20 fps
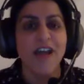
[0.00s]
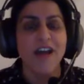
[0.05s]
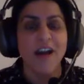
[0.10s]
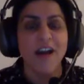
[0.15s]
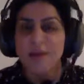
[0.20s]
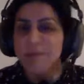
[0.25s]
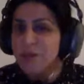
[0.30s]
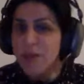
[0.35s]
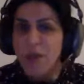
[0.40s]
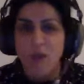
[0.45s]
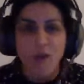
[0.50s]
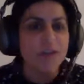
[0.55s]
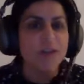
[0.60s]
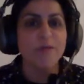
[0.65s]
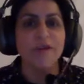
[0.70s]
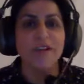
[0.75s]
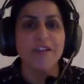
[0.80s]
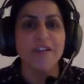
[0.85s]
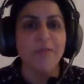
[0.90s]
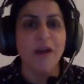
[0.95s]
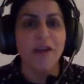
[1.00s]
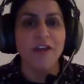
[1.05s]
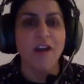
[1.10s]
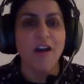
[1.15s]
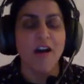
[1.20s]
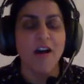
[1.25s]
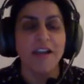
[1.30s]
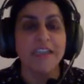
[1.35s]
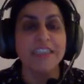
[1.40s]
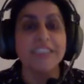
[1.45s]
I'm the only one of my
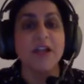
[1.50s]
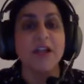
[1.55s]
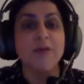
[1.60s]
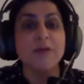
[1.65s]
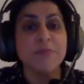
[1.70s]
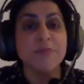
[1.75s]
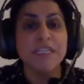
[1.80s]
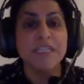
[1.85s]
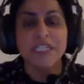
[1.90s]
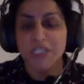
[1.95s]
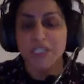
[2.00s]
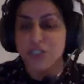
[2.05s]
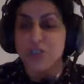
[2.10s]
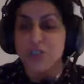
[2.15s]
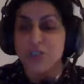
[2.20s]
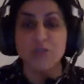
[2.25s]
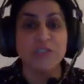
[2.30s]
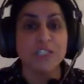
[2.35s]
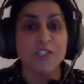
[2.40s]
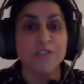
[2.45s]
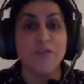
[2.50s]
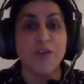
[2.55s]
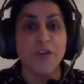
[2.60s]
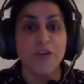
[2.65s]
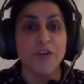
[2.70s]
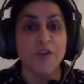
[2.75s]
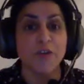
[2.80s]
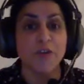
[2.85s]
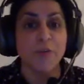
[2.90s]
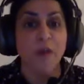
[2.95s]
kind, and I was meeting students for
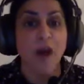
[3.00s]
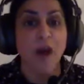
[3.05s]
whom